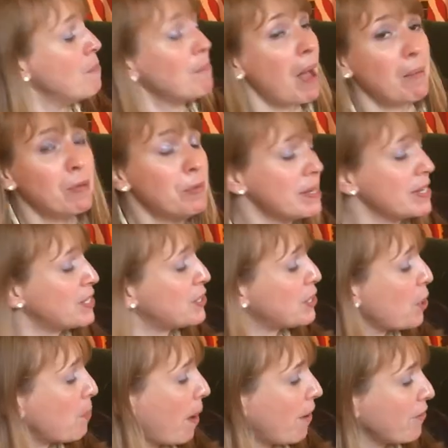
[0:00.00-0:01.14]
Mom will be
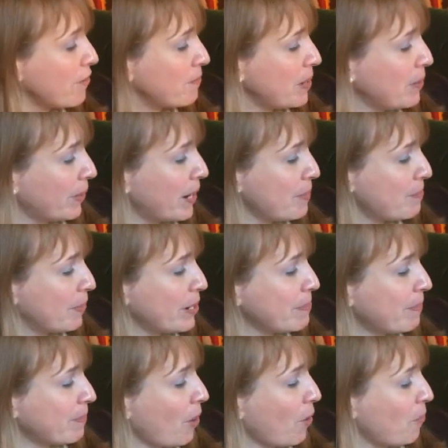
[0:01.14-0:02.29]
so proud of me when I
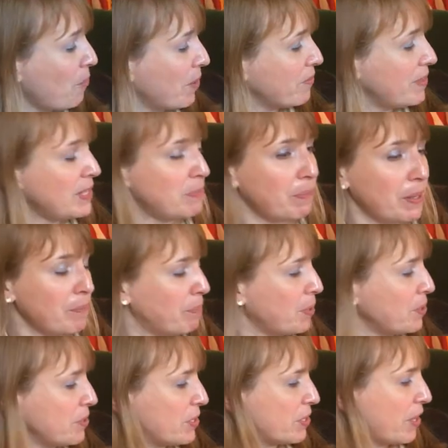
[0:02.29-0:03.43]
bring home one of these big
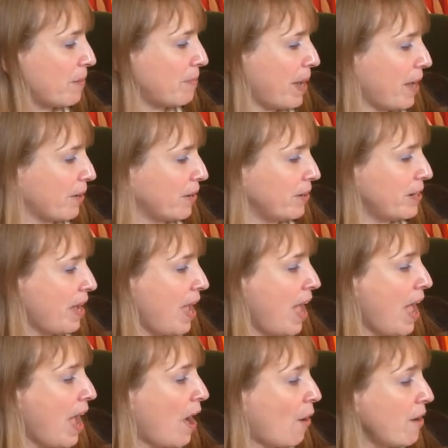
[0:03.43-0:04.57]
birds, thought Packard.
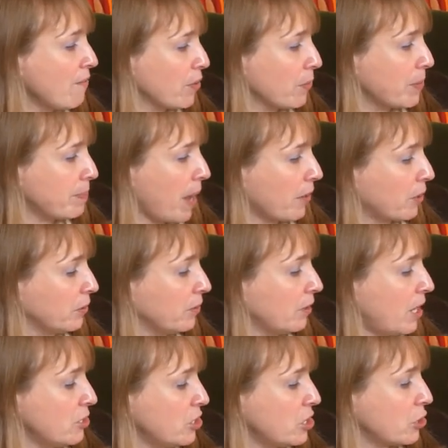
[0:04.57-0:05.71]
However, when Packard
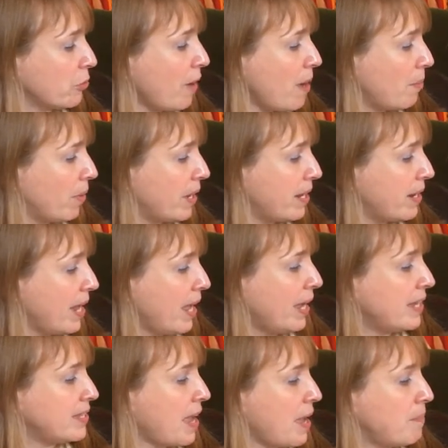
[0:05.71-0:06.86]
lunged to grab one,
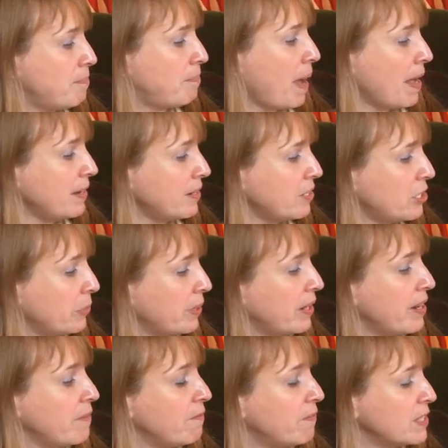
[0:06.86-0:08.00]
his head banged into an
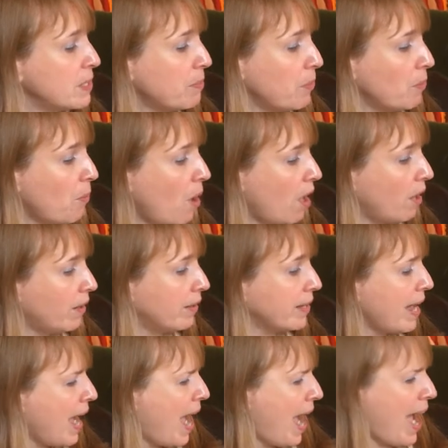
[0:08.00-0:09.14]
invisible
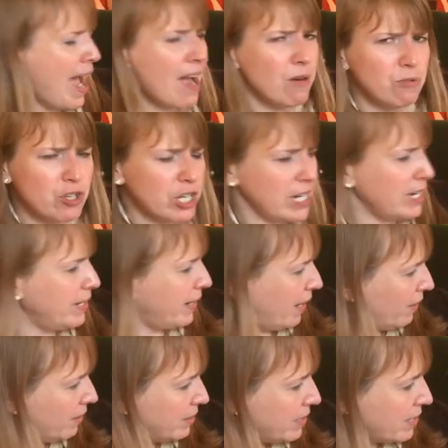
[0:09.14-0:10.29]
wall. Ouch, he
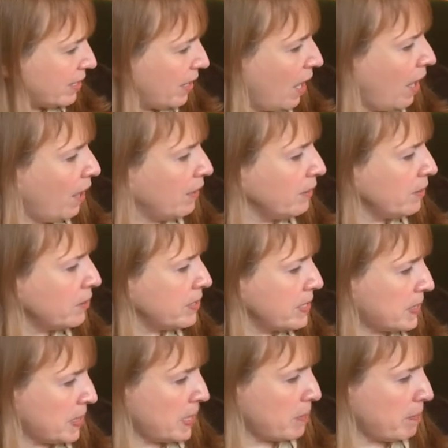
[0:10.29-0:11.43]
yelled. A little
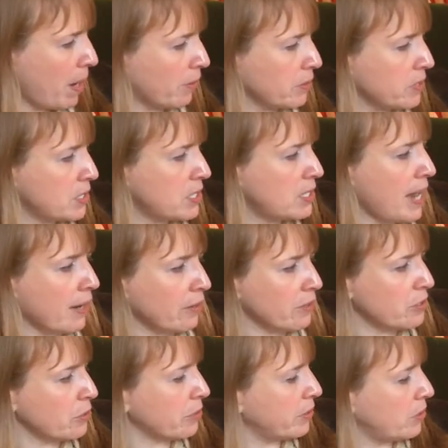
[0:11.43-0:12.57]
dizzy, Packard
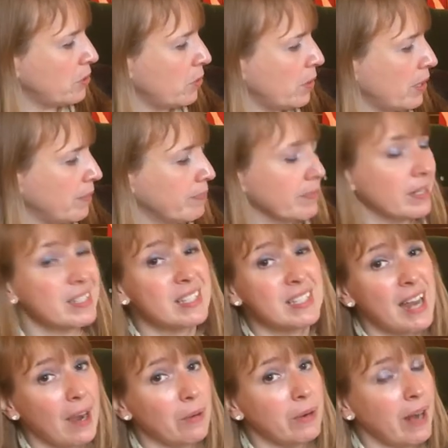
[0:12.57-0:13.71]
staggered toward the door. A
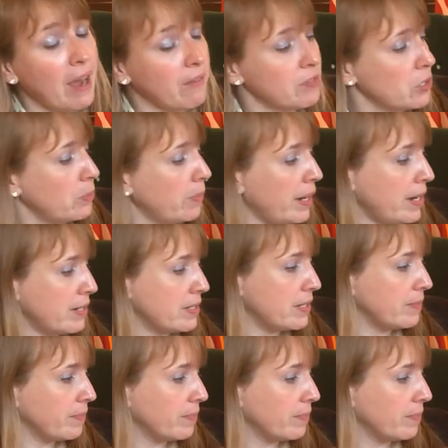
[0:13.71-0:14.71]
snack would have to wait.